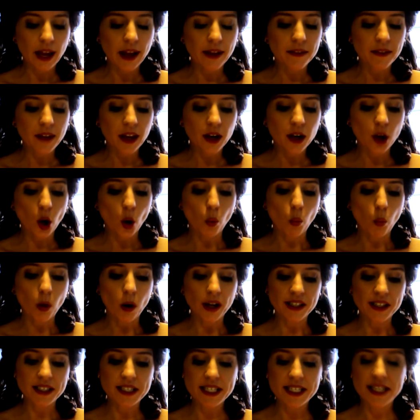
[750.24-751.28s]
And then
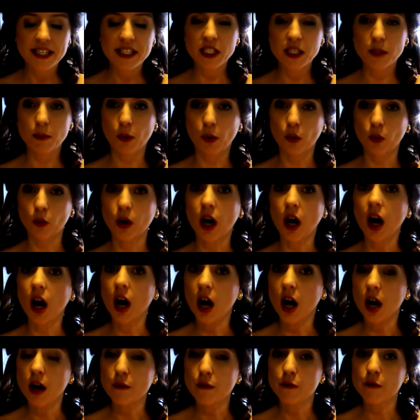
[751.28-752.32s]
1 teaspoon
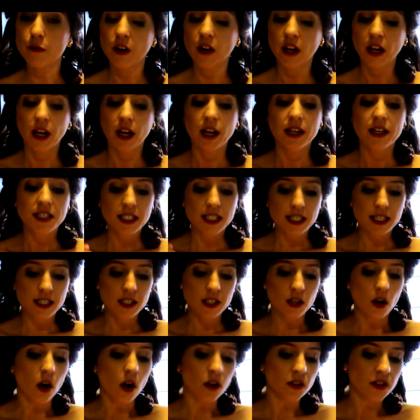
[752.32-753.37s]
of sea
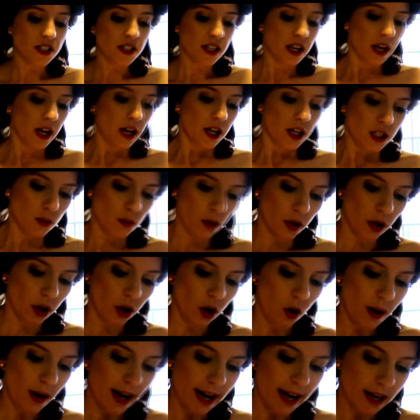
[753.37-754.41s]
salt. So we're
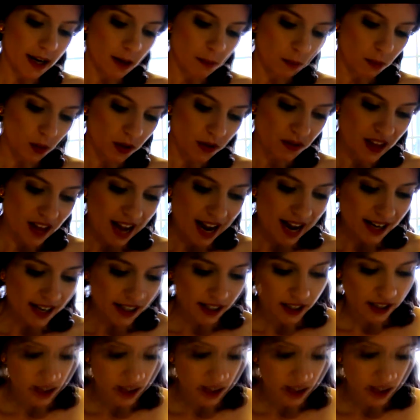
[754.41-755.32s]
gonna go ahead and put that